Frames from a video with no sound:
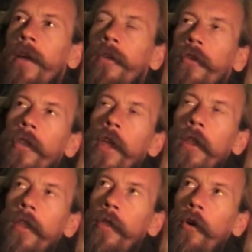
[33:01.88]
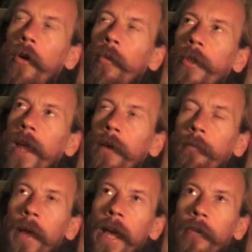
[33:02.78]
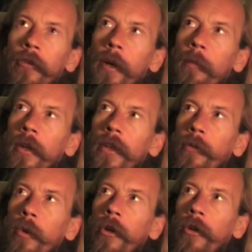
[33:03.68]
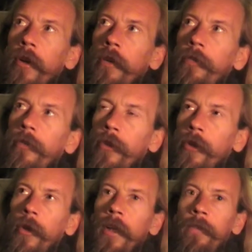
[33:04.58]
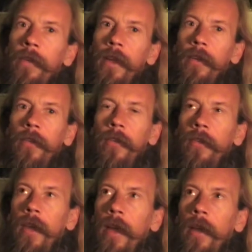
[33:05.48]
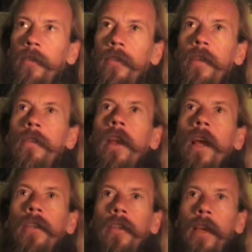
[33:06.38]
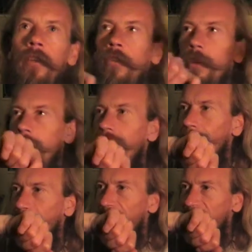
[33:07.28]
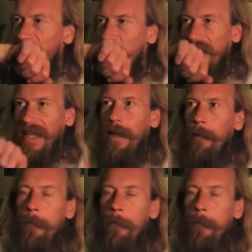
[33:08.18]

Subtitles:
So the other thought with that bear dream, I did wonder if, you know, if it's civilization now going to be